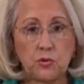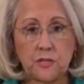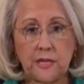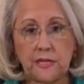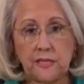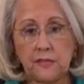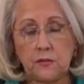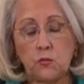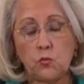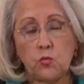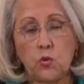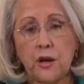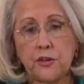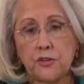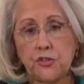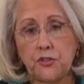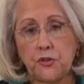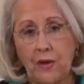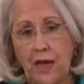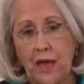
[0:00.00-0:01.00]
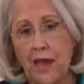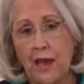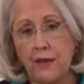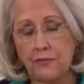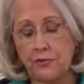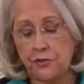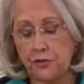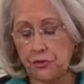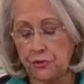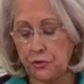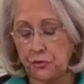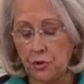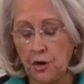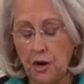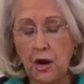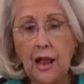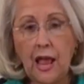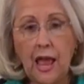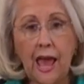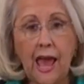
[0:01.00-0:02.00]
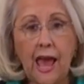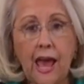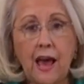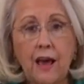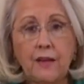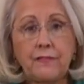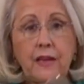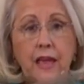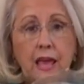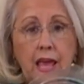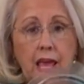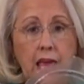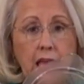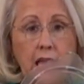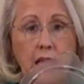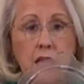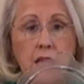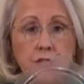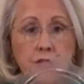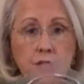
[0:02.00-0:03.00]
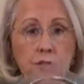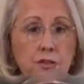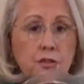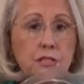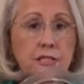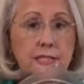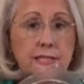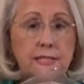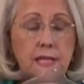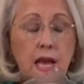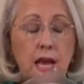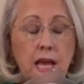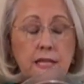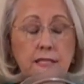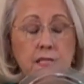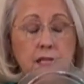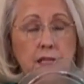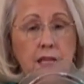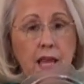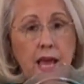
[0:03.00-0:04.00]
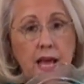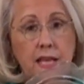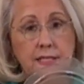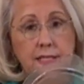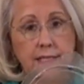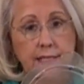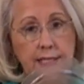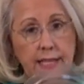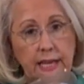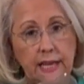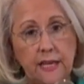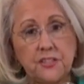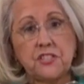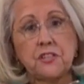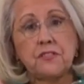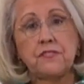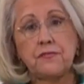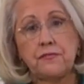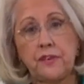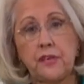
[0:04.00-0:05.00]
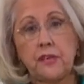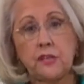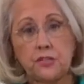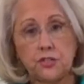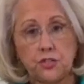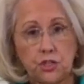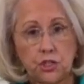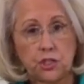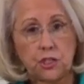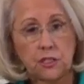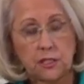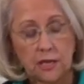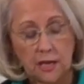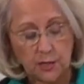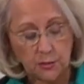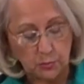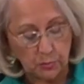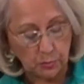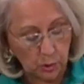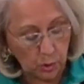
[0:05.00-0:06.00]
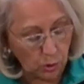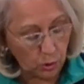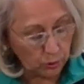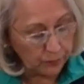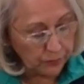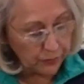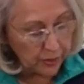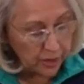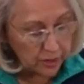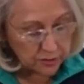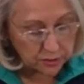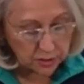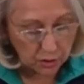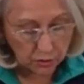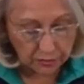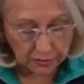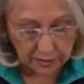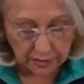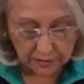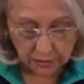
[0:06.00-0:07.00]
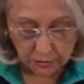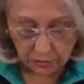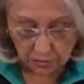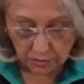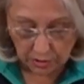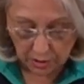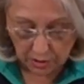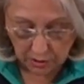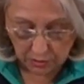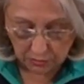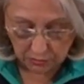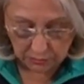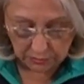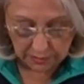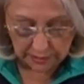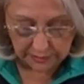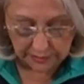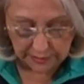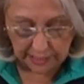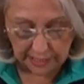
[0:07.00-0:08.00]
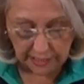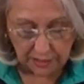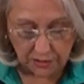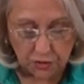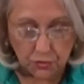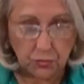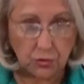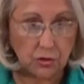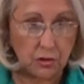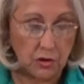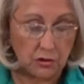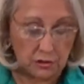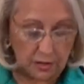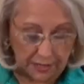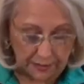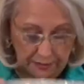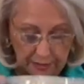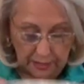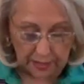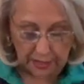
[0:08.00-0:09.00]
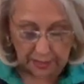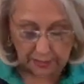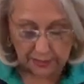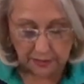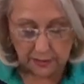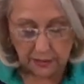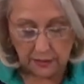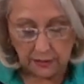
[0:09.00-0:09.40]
I didn't want to have a certain size glass lid to fit a certain size bowl. So this 8-inch will go on this.